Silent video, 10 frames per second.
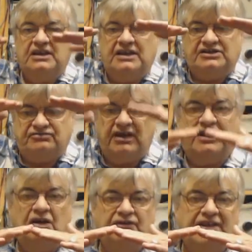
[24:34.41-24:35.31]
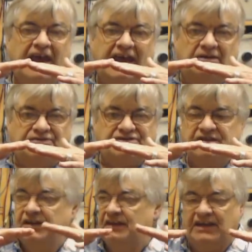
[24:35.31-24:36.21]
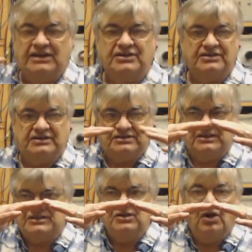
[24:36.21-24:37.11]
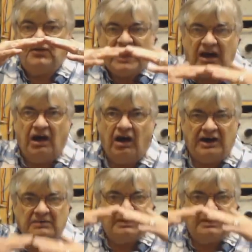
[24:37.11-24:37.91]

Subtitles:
it's right over the house and it's not that high